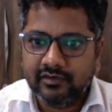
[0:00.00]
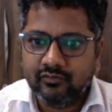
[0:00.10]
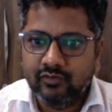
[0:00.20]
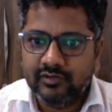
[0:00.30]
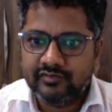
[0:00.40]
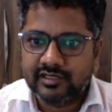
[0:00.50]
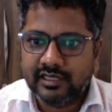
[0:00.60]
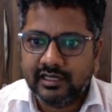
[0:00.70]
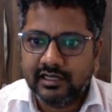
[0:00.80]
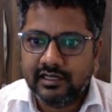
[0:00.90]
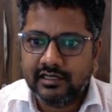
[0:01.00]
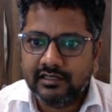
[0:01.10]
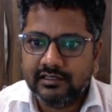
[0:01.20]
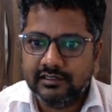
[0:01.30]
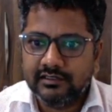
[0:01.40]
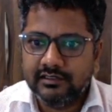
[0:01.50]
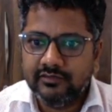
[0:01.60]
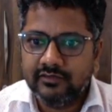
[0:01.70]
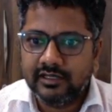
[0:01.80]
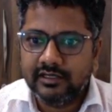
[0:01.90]
Coulomb's law, you
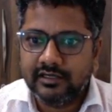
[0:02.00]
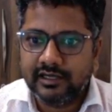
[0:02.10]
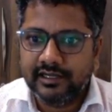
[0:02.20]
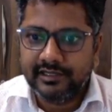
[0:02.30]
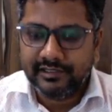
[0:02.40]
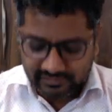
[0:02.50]
can write,